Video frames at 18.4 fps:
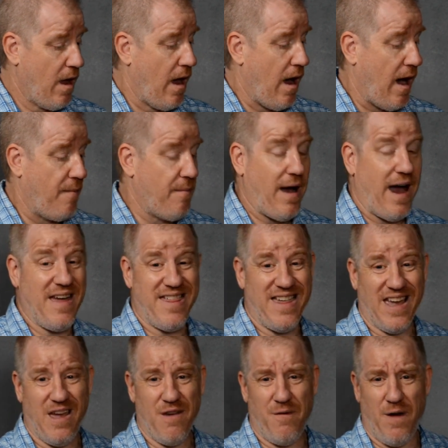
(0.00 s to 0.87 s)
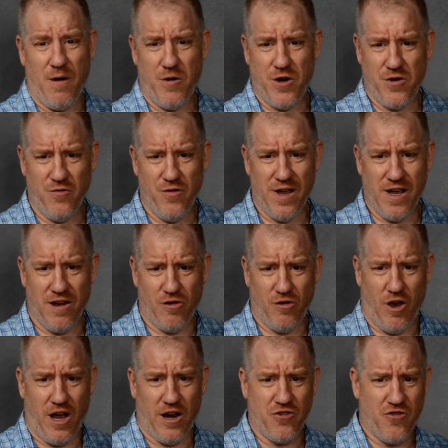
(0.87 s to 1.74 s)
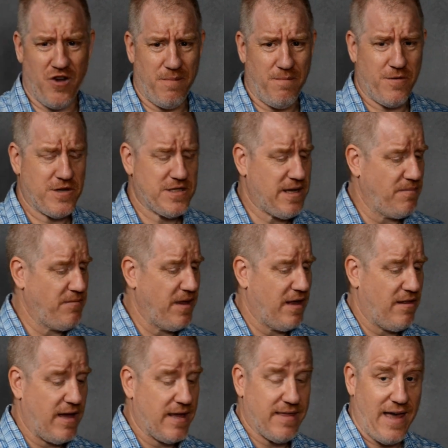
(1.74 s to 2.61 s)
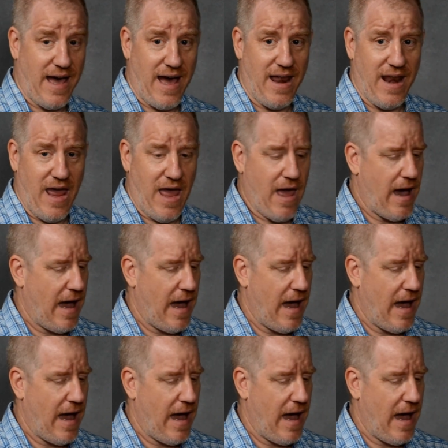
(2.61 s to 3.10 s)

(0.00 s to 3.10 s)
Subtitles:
I think if I were doing a long trip or something like that,